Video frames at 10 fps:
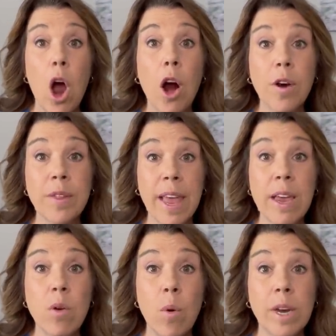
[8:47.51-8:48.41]
are
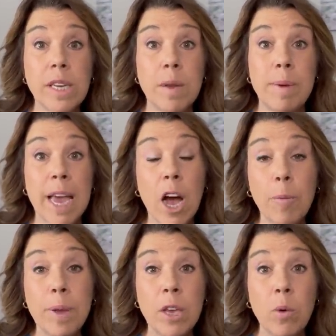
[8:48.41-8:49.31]
they going to be
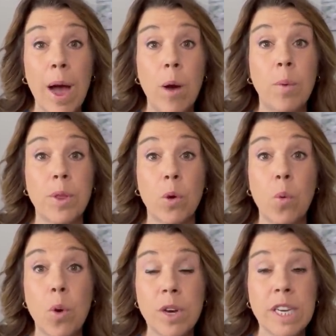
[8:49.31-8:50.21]
helping you out with the
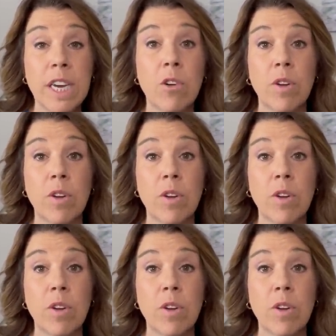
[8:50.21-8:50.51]
quarantine?